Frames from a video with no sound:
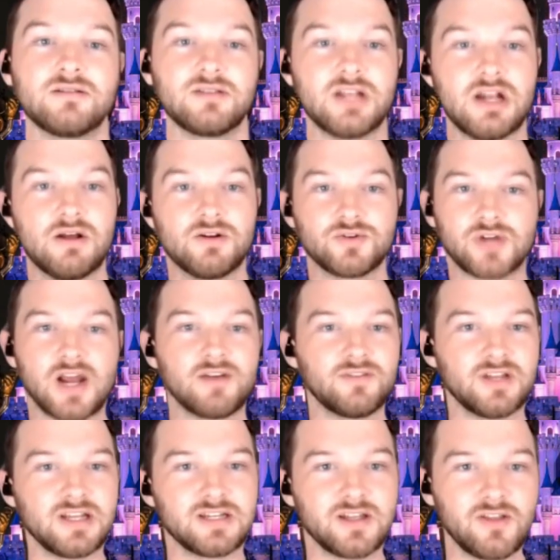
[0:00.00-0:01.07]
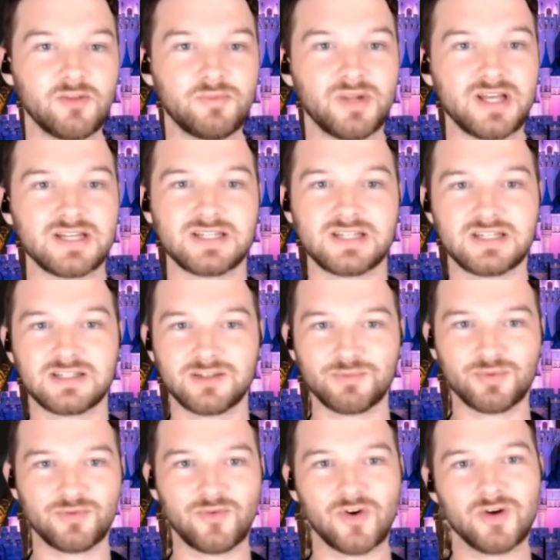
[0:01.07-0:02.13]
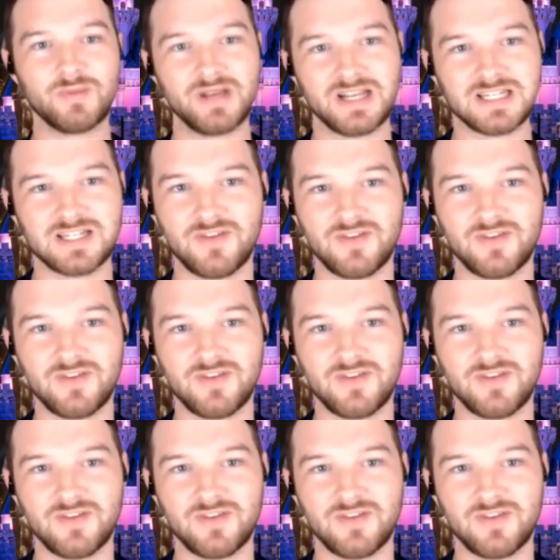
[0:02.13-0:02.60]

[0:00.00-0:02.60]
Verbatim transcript: you know, traveling to other places and performing and stuff like